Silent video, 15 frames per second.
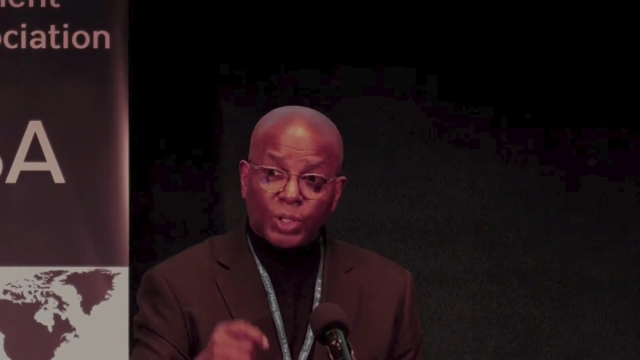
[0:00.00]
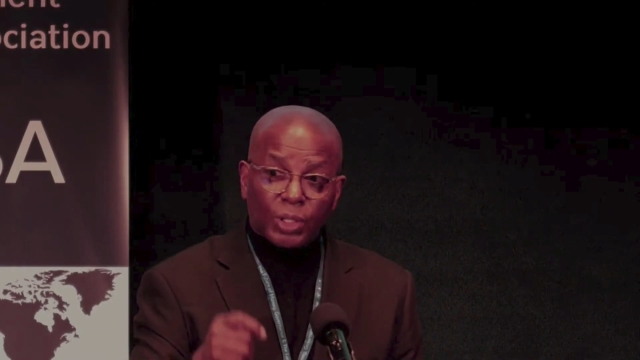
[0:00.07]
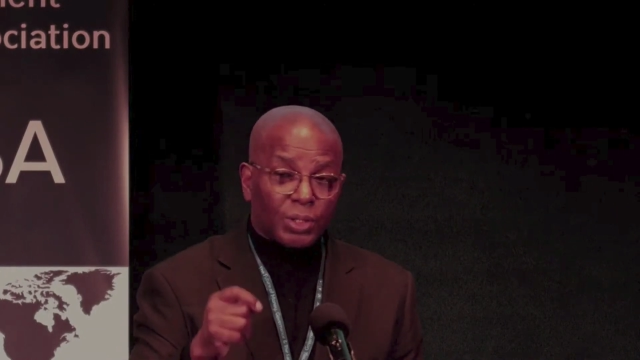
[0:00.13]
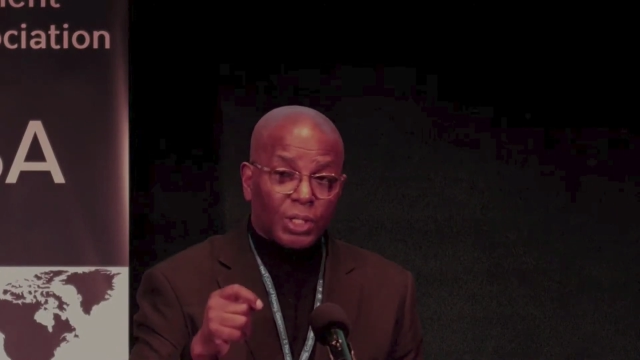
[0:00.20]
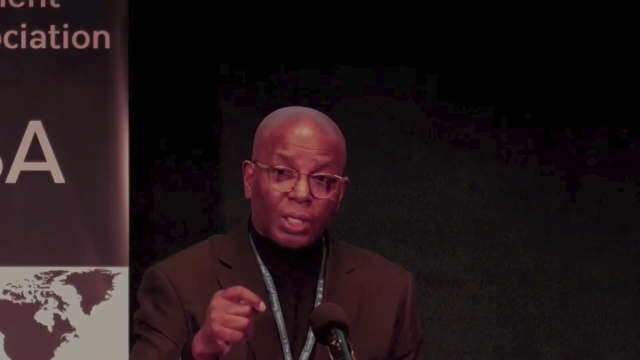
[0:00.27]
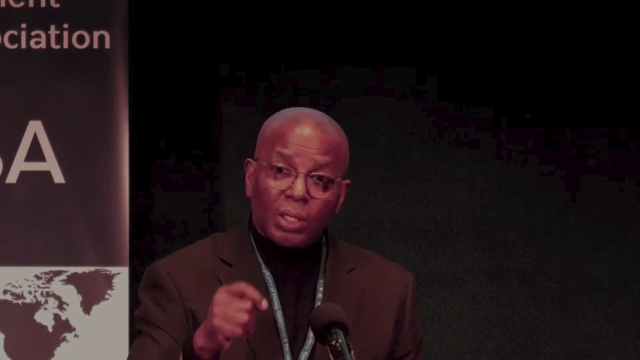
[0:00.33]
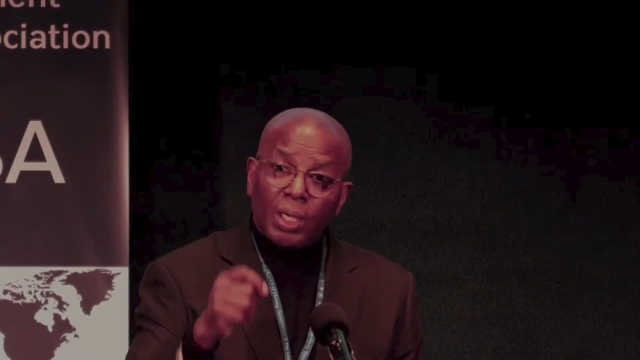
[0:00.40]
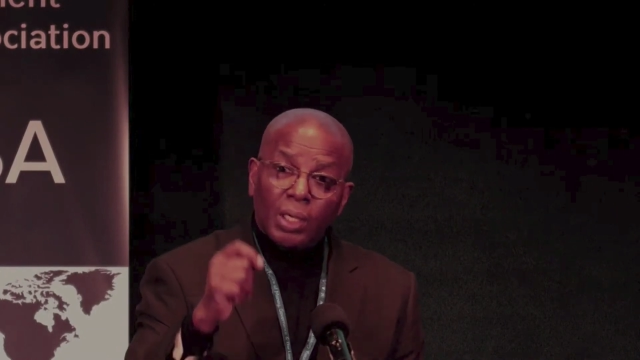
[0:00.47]

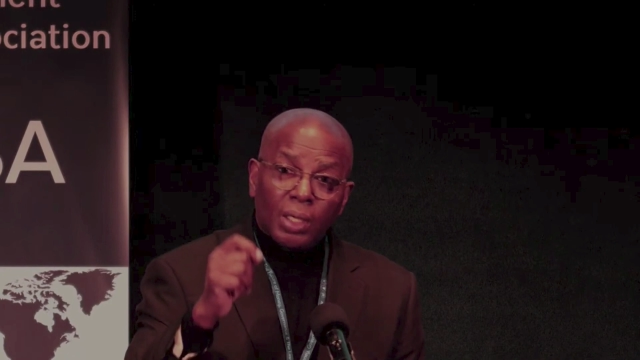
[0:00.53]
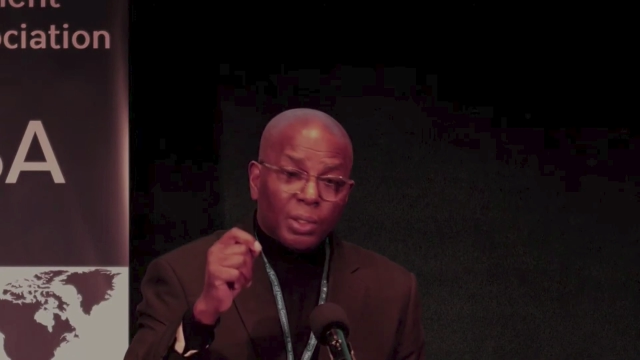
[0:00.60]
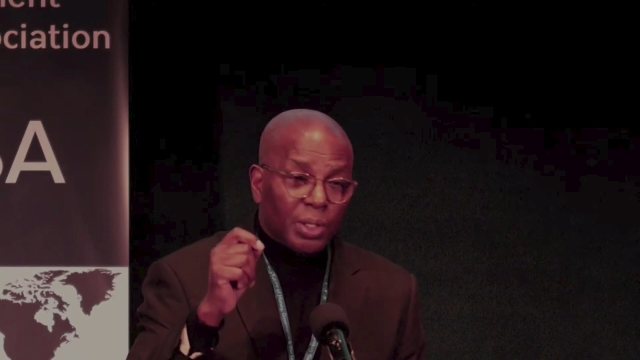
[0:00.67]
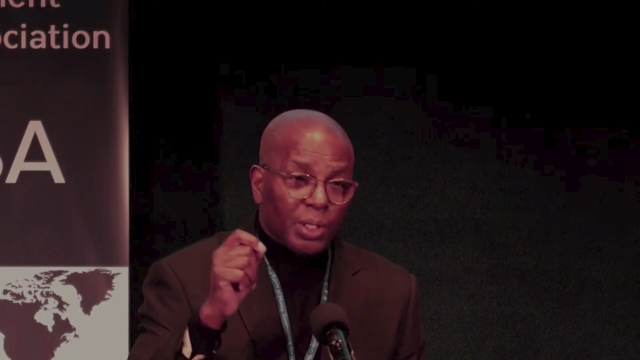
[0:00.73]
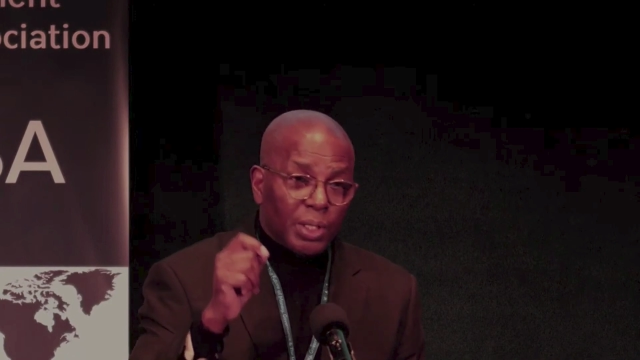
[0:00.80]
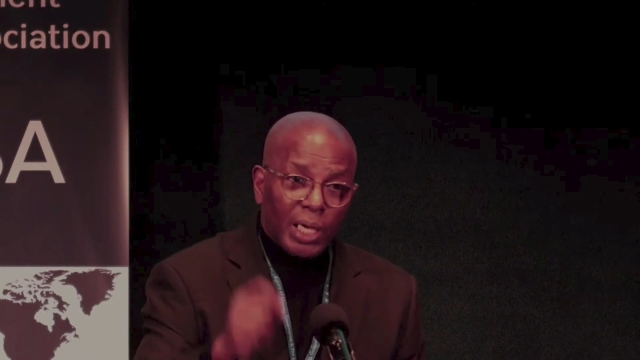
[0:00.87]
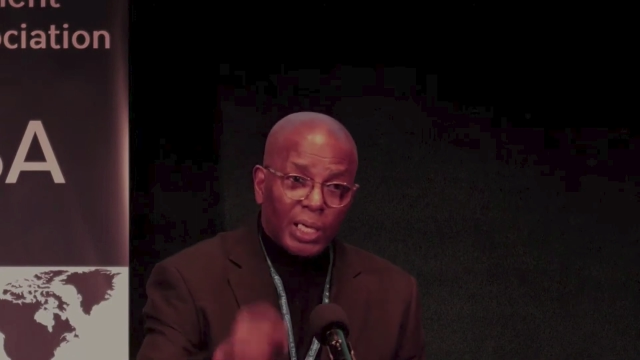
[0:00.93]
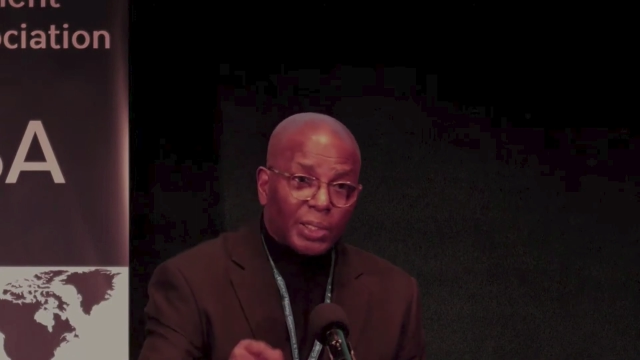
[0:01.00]

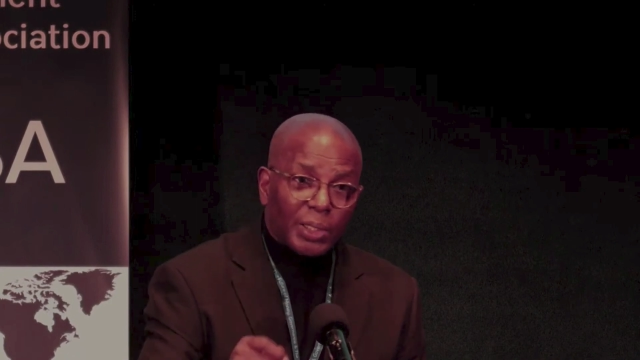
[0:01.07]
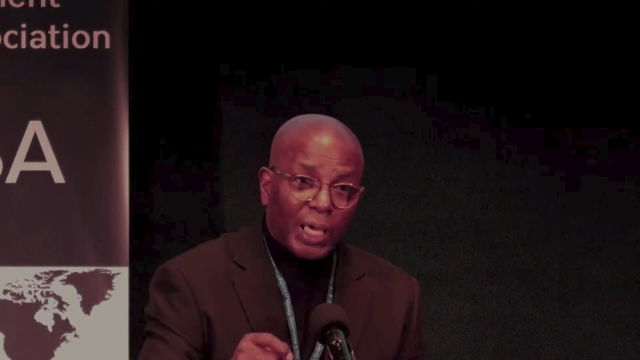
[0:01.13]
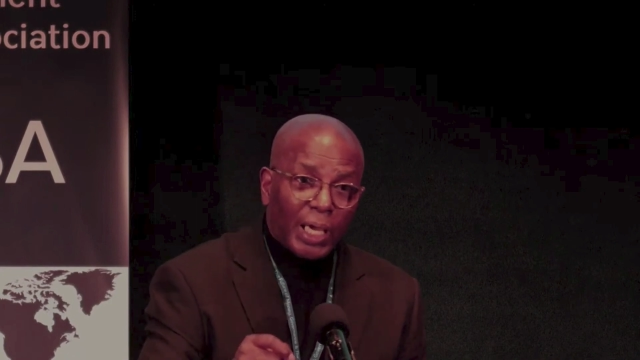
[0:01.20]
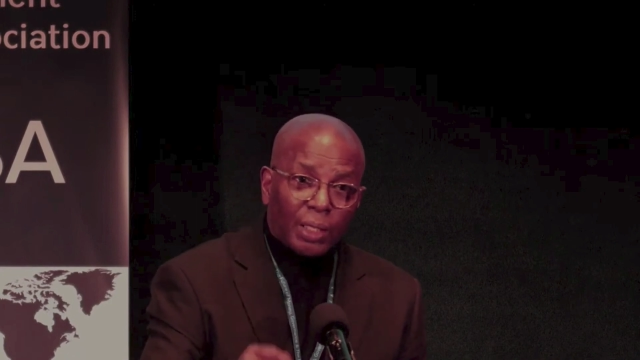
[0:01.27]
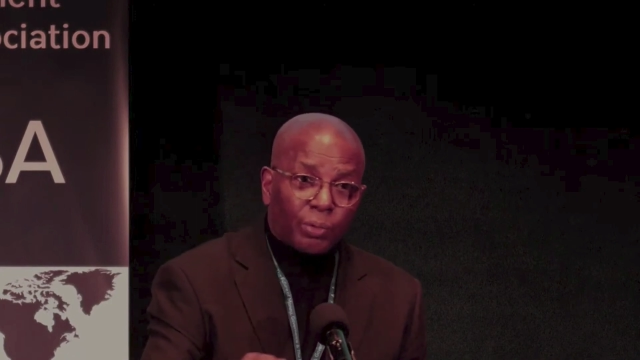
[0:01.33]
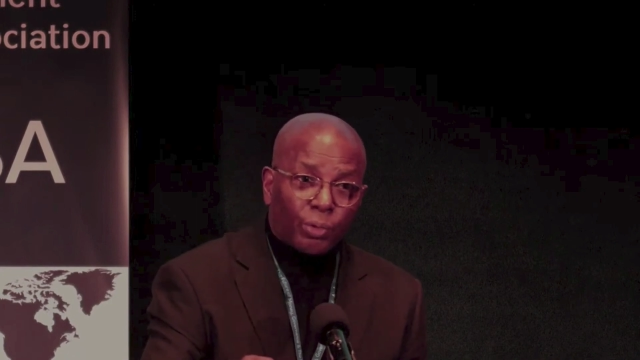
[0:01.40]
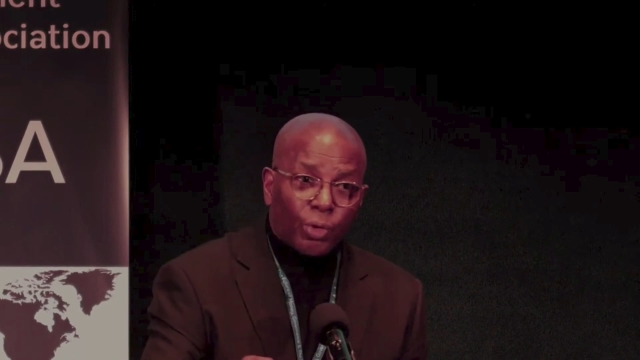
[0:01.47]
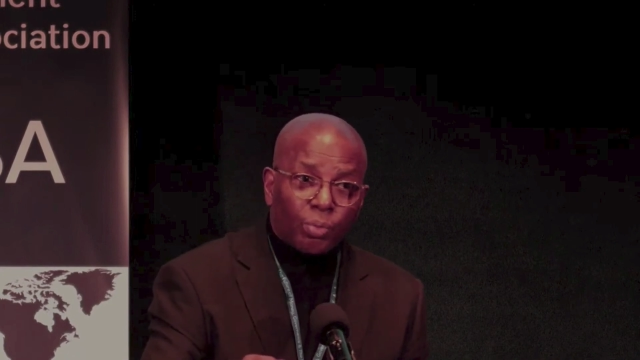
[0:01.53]
None of
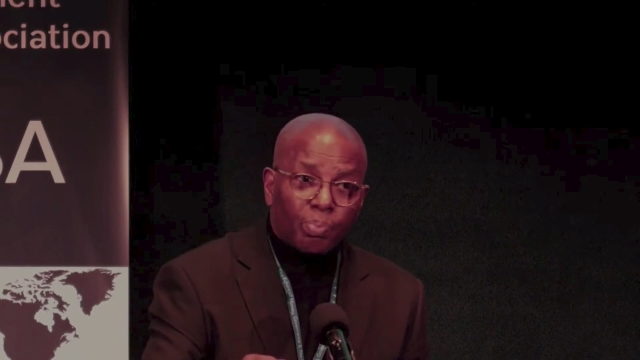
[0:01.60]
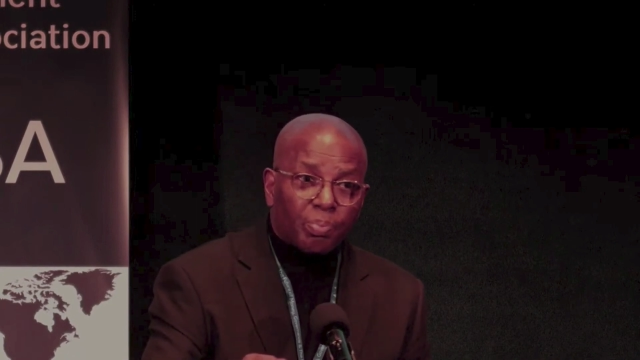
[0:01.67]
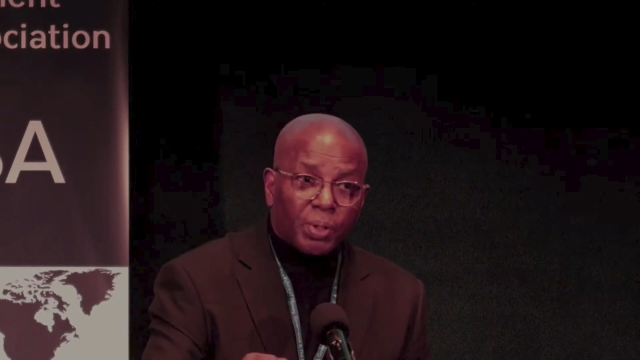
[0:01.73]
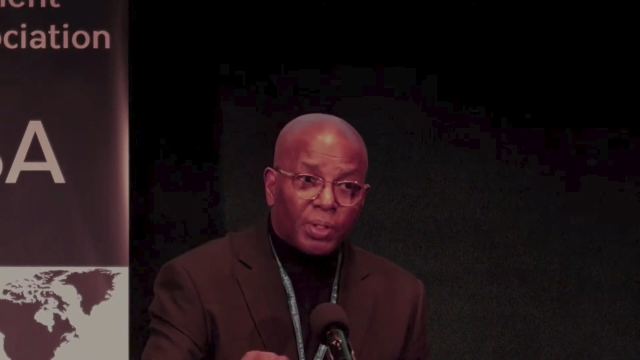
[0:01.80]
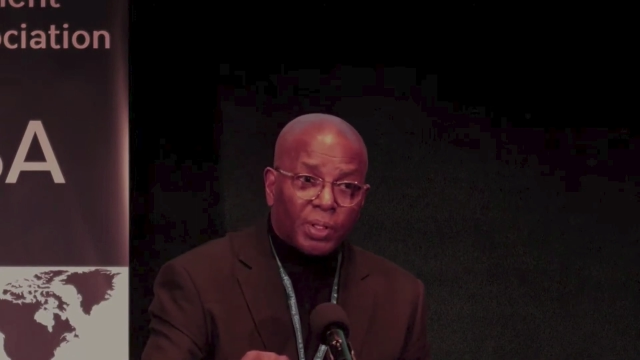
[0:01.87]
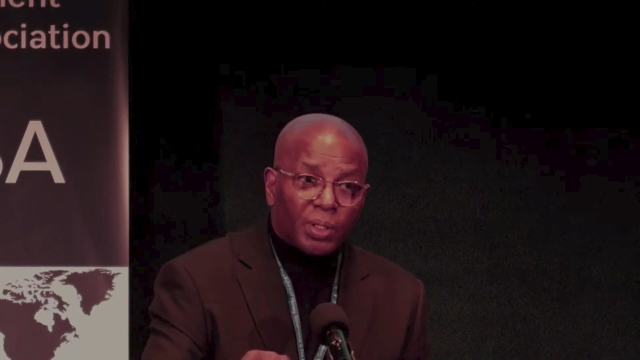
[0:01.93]
that group